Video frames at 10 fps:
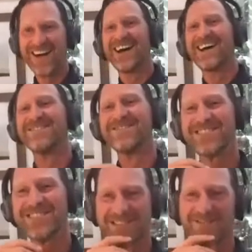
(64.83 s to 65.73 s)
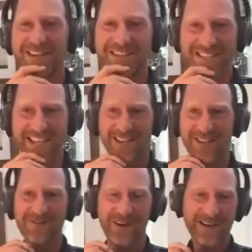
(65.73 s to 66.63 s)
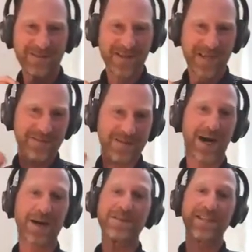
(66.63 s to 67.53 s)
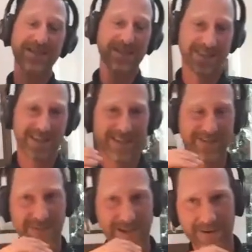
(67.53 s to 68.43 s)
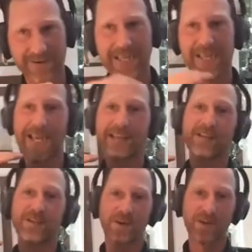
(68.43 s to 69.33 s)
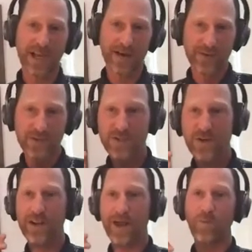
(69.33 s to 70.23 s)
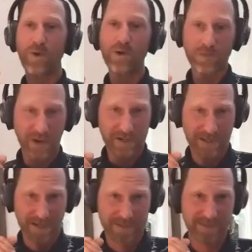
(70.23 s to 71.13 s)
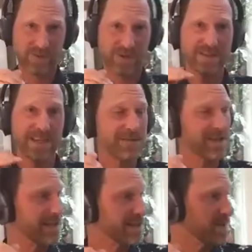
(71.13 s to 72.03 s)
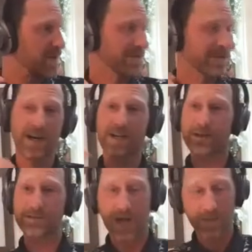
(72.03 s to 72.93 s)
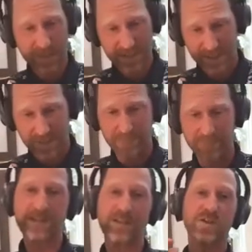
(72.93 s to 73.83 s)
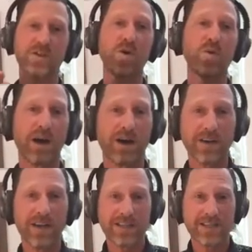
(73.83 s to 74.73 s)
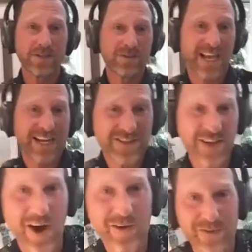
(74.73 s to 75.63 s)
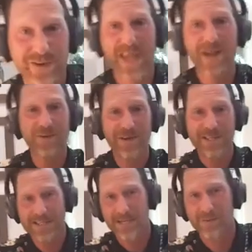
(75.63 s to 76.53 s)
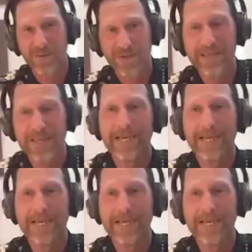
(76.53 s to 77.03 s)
So she went to Gallo Wine and became the top sales executive there. And then shortly after, started at Wilkes Broadcasting, where same thing, she became a top executive and did so well that she was actually offered equity in the company.